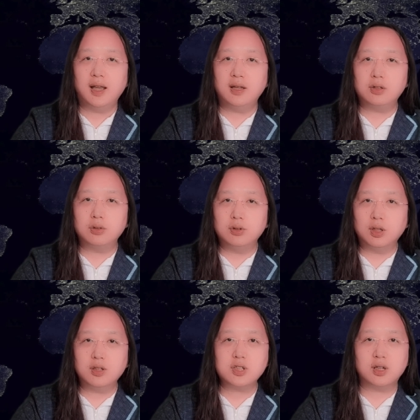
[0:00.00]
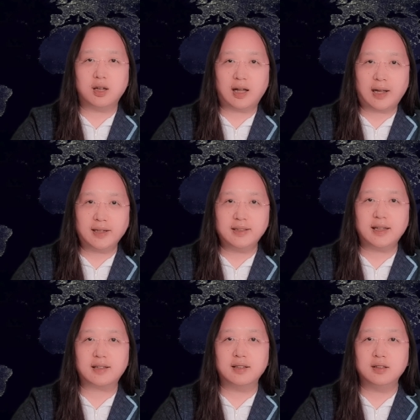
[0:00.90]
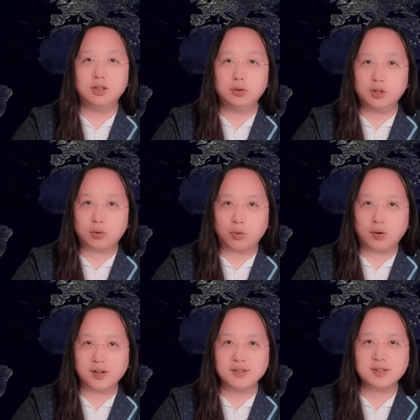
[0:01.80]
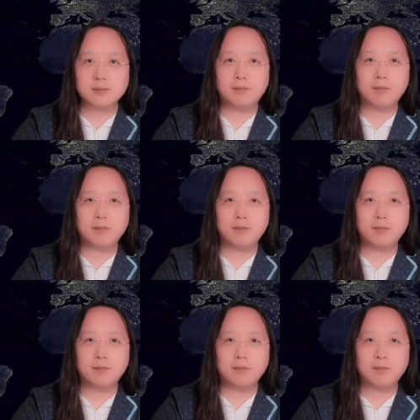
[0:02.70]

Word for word: and to nurture high tech unicorns.